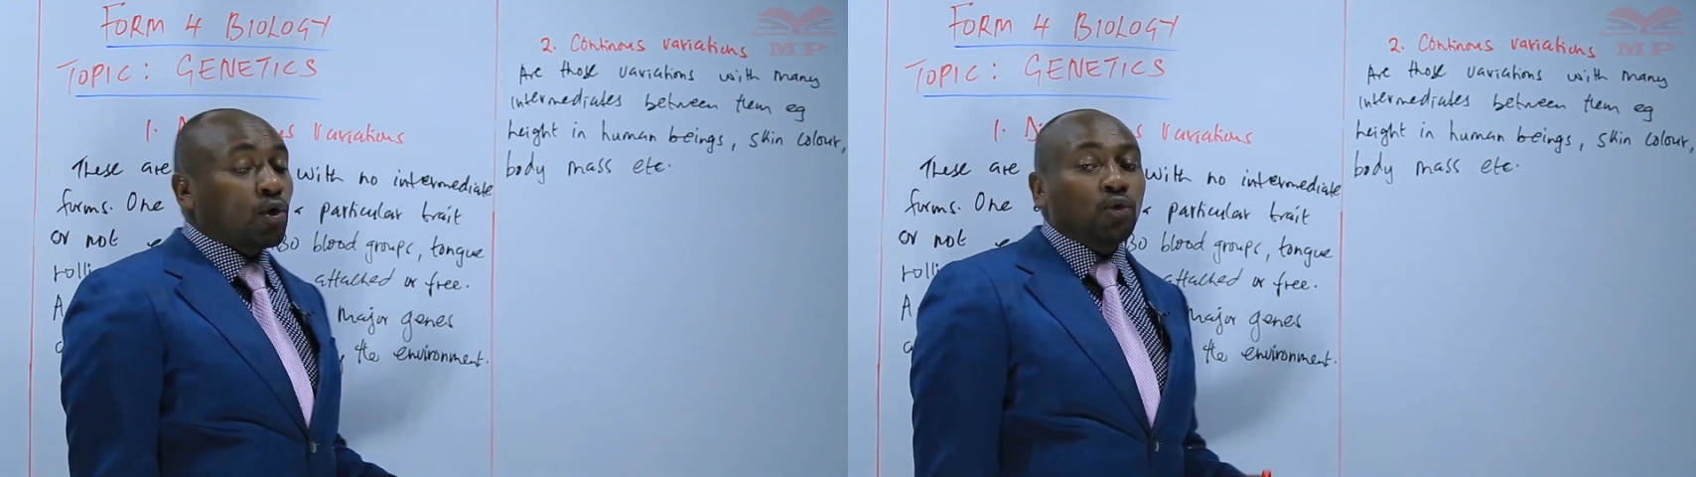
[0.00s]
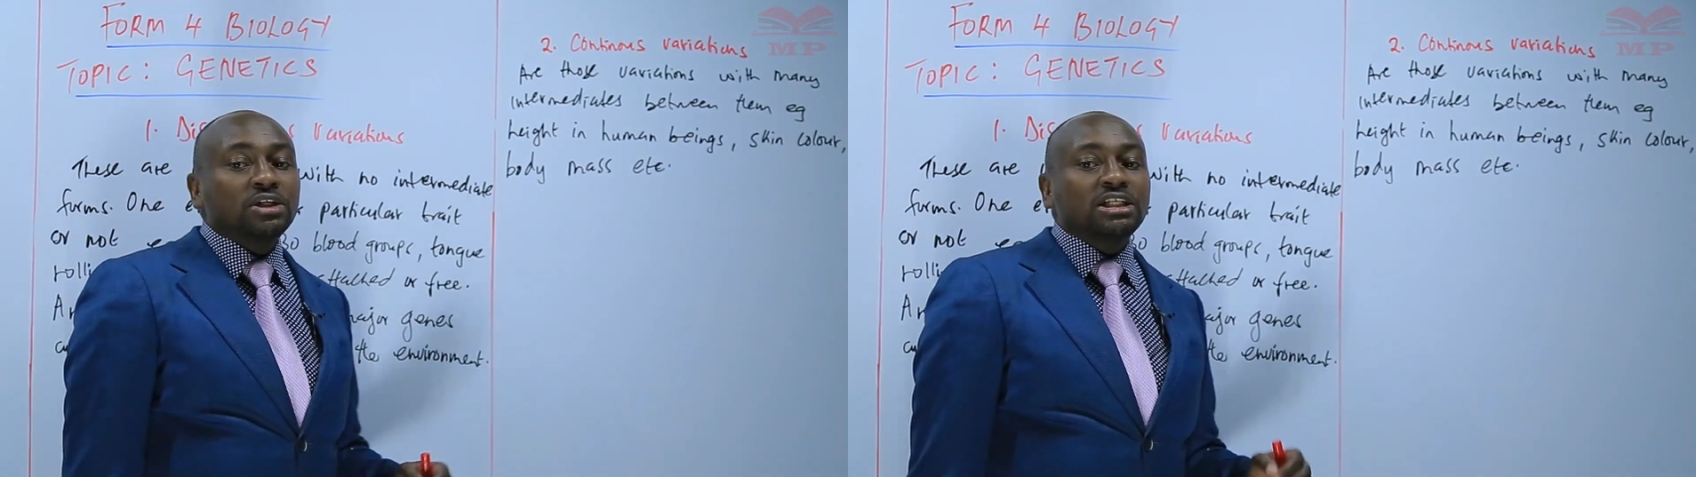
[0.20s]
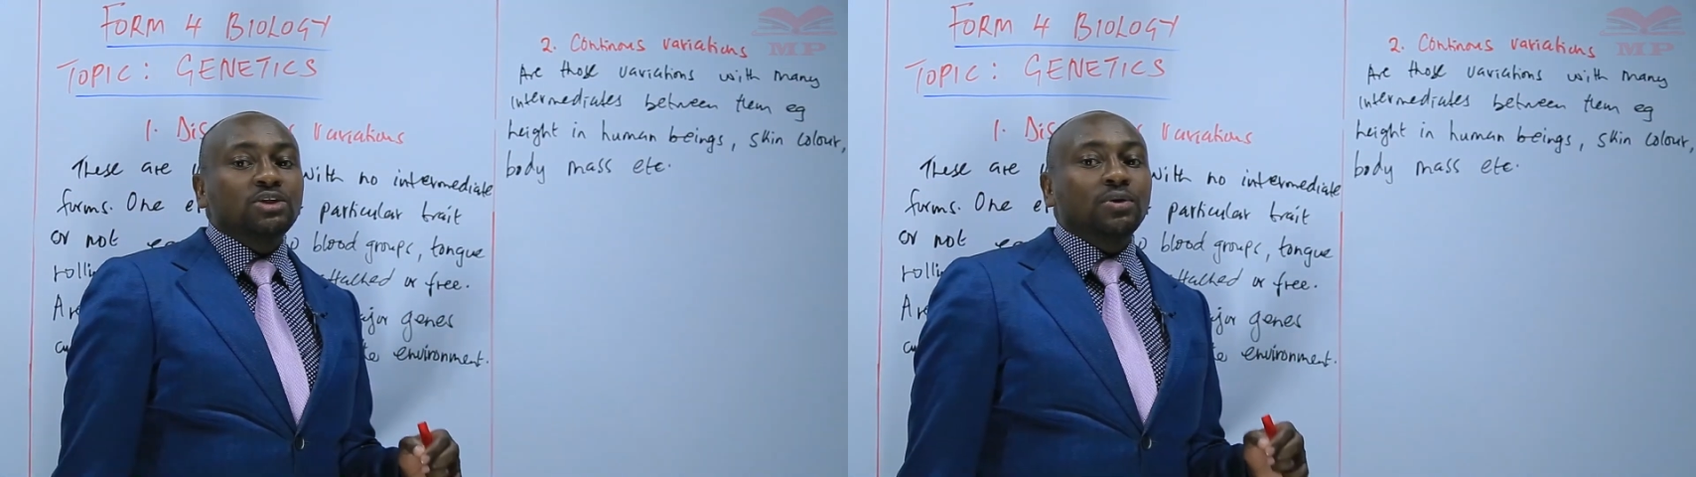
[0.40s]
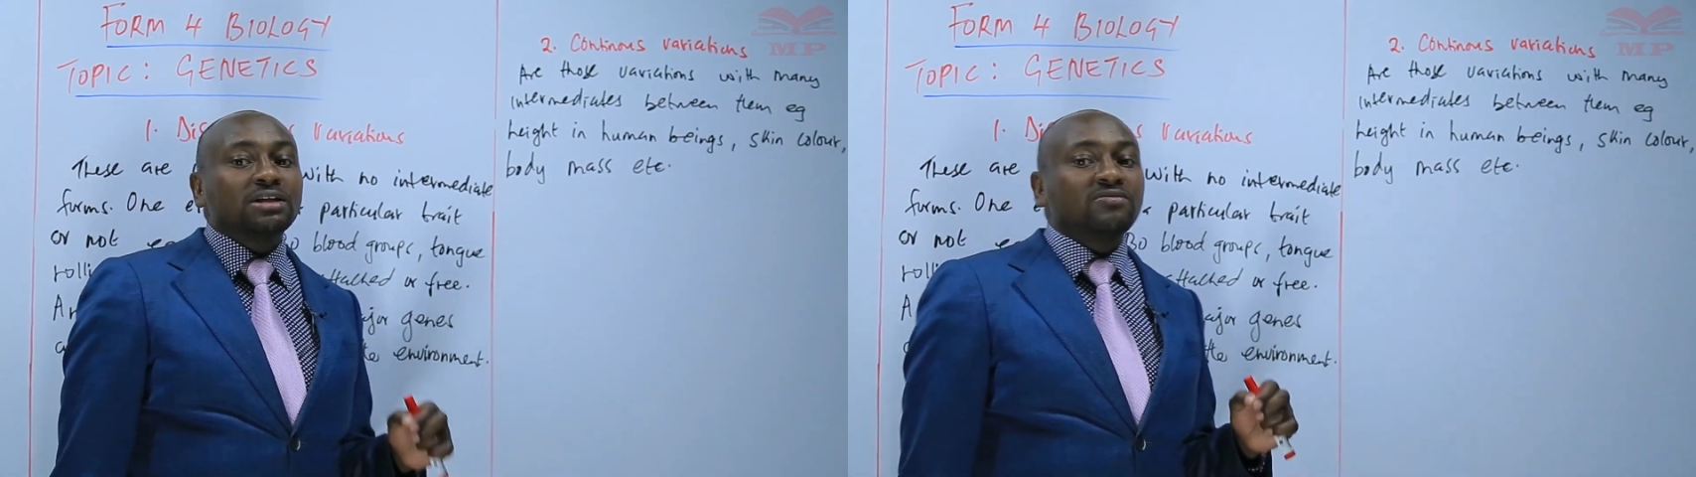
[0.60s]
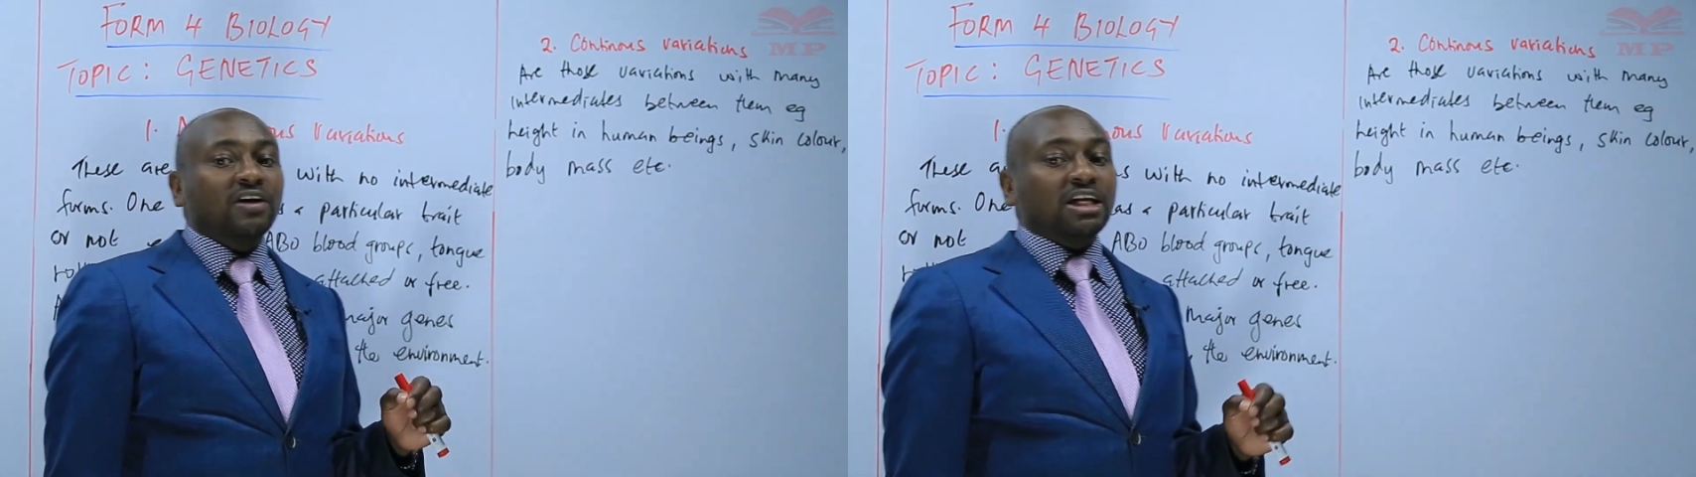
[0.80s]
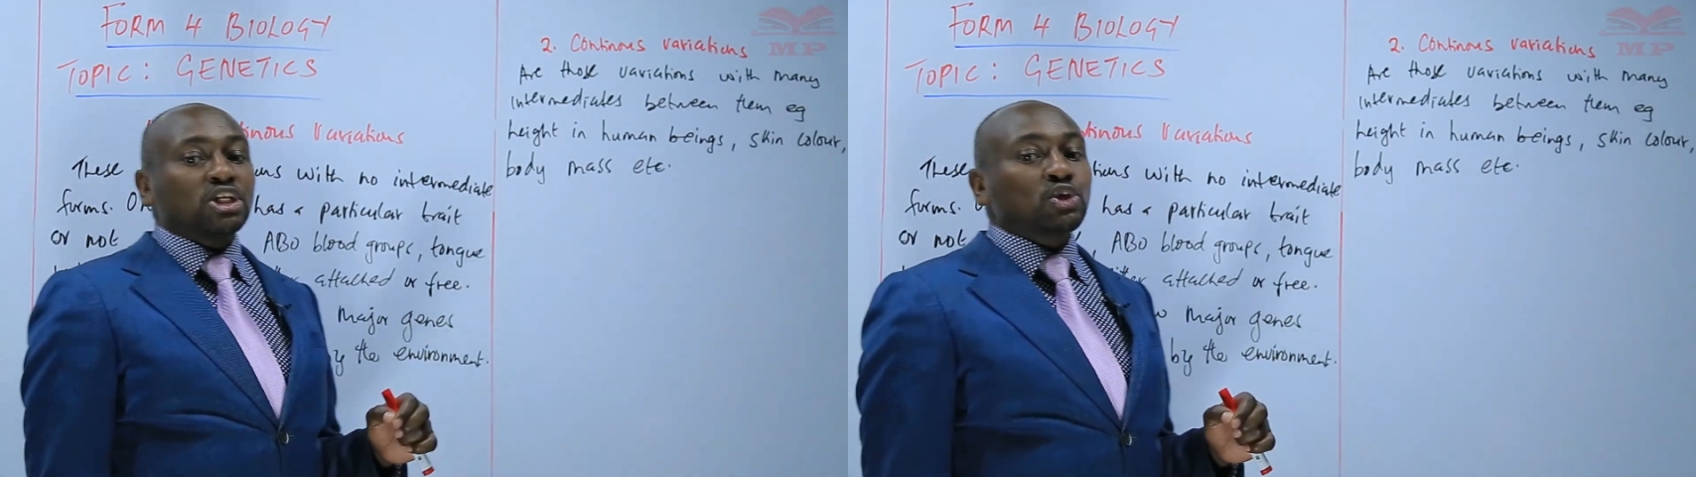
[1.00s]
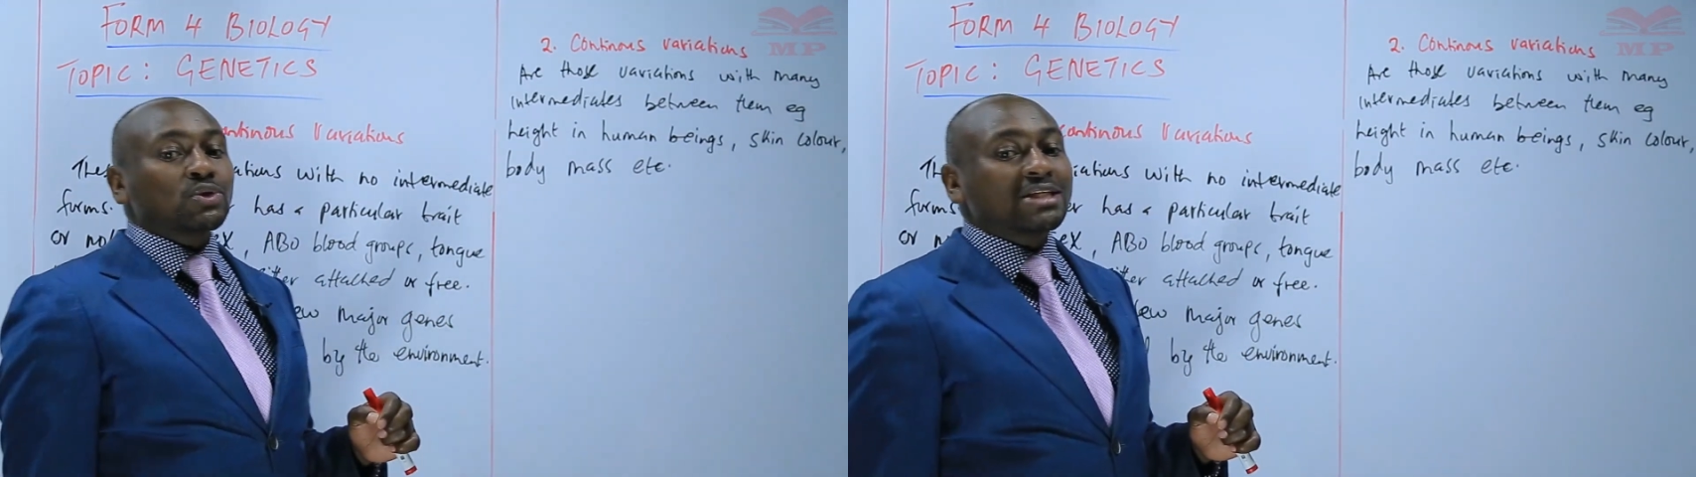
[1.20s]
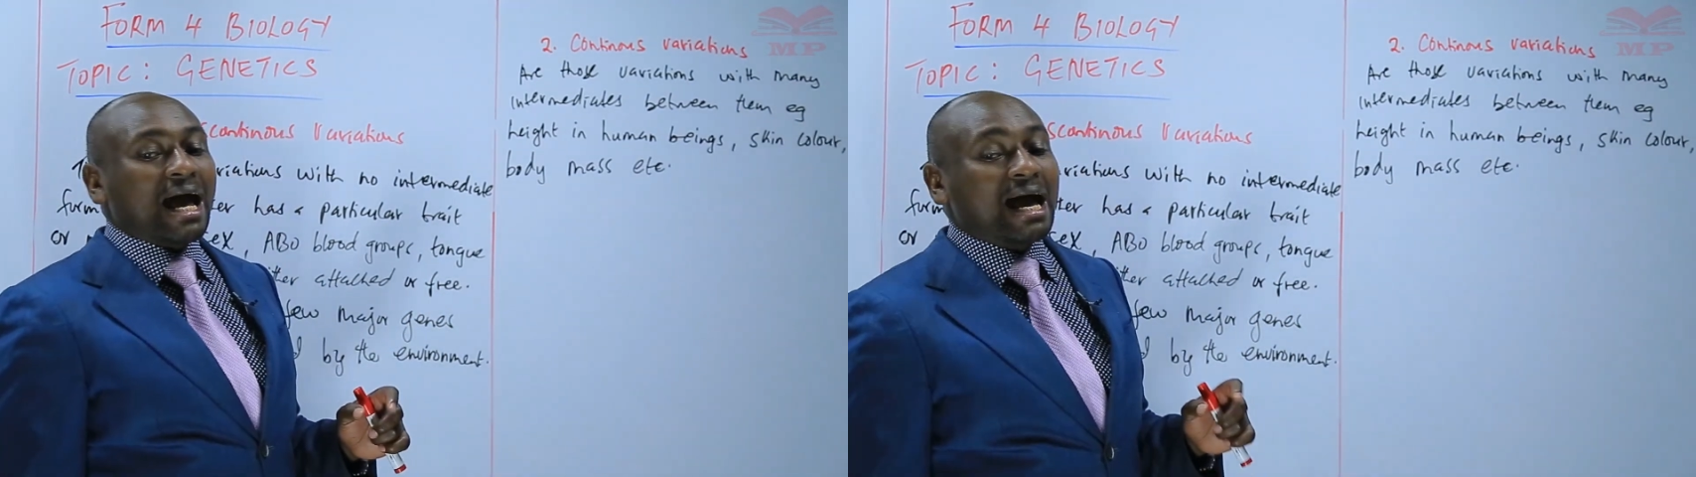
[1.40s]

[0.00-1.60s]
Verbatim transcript: continuous variations